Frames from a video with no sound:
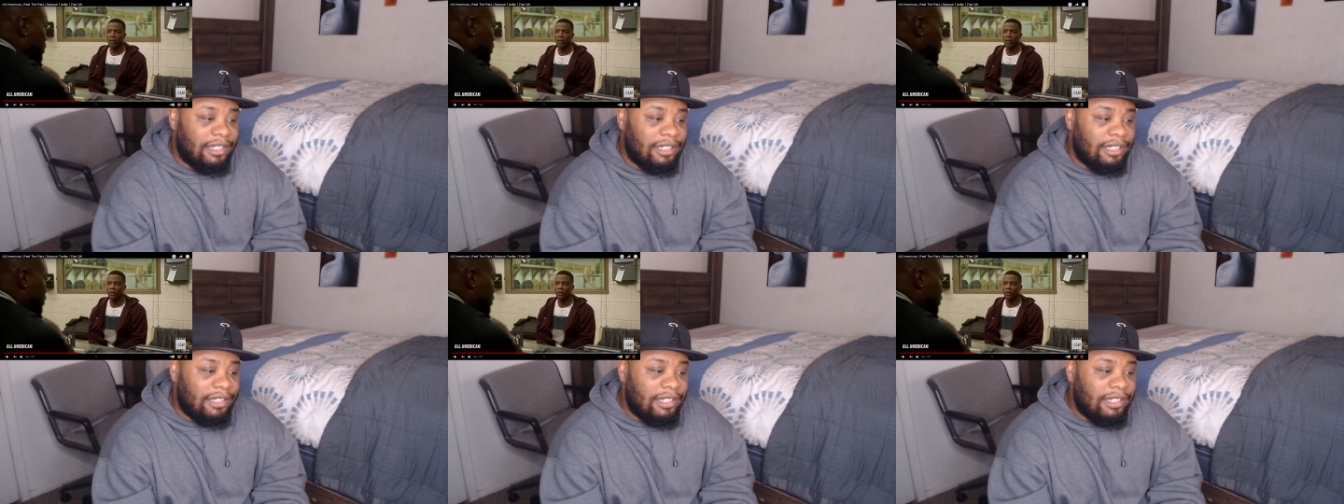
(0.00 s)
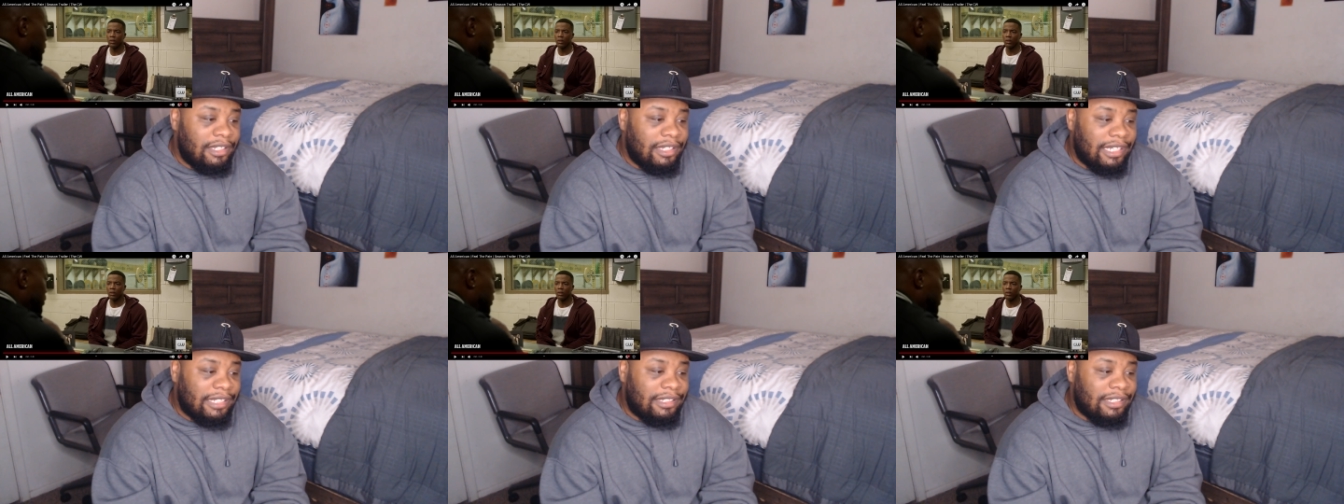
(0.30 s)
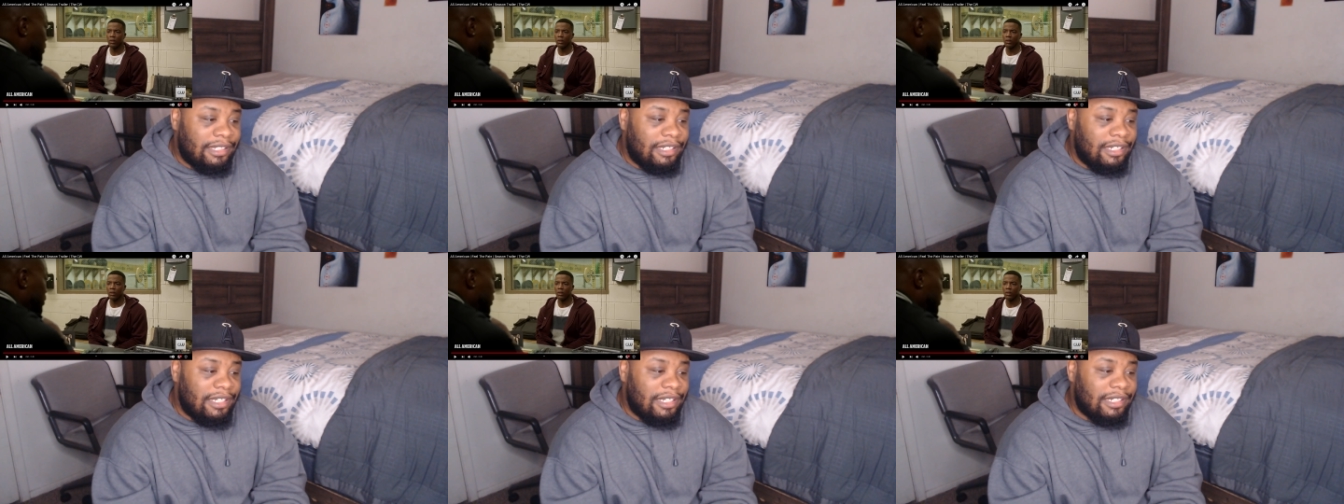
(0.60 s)
Look at the
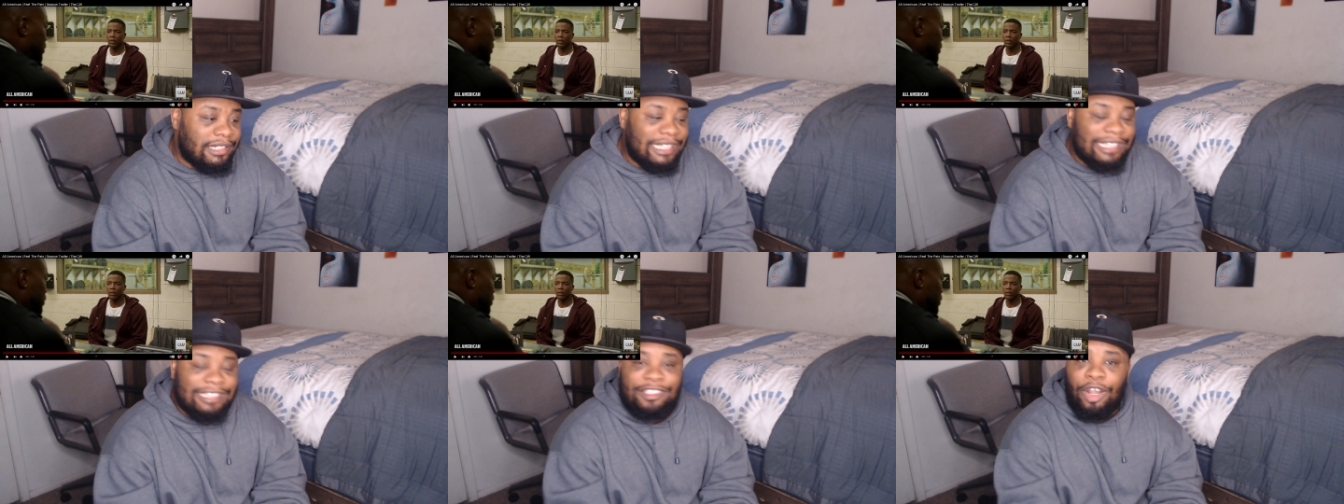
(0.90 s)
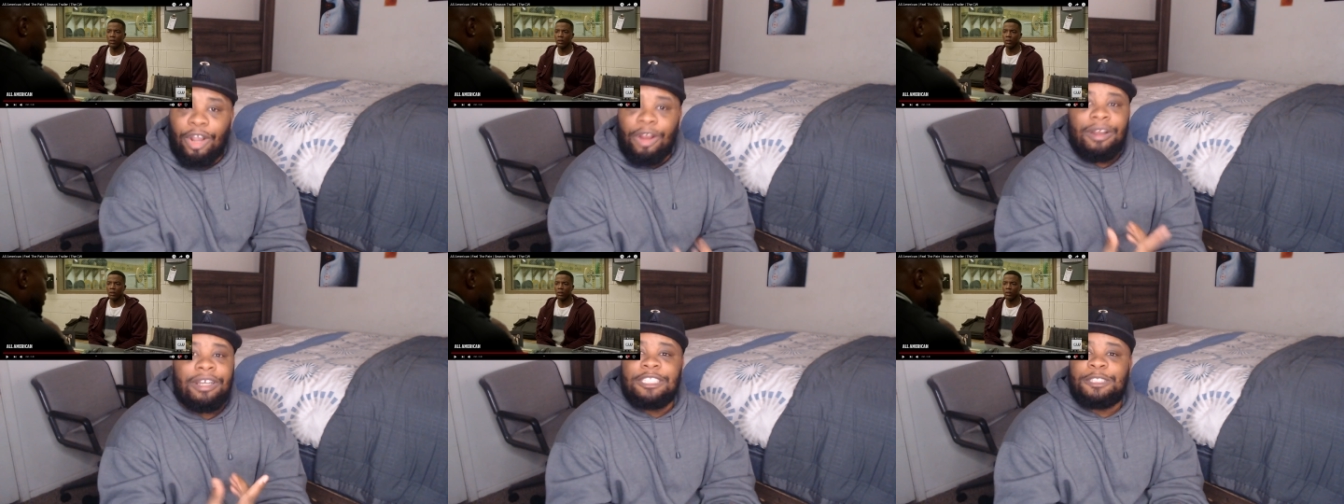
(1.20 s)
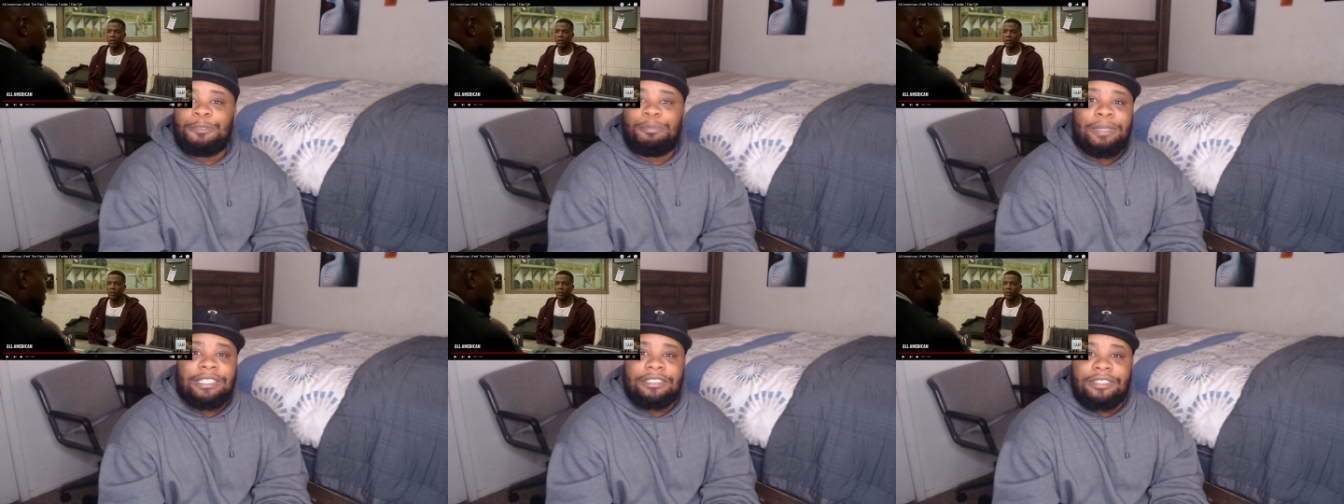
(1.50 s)
look. This hurting
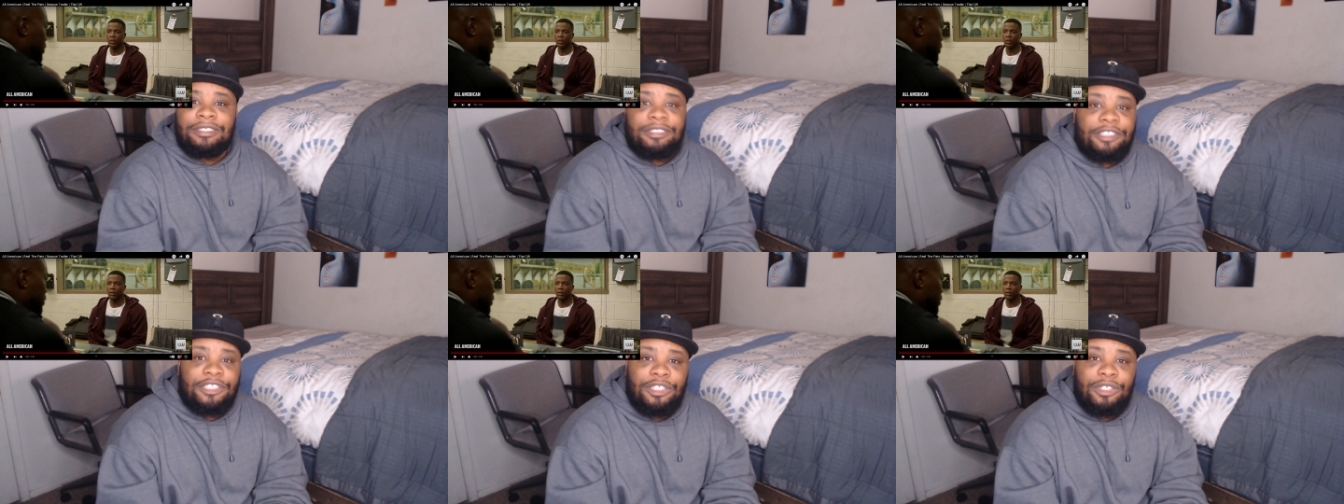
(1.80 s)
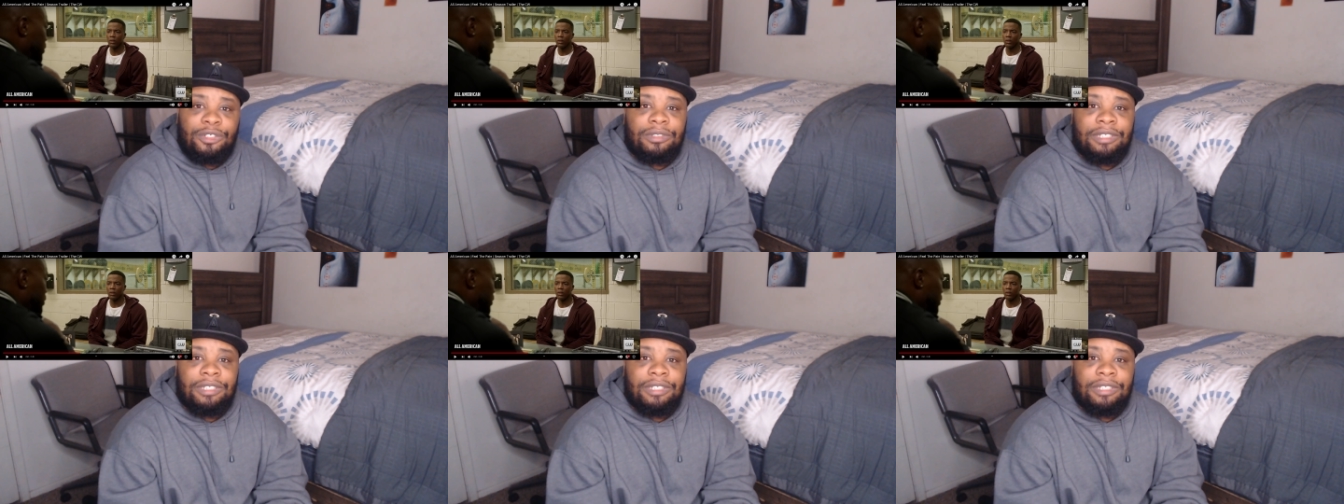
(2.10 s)
Spencer too.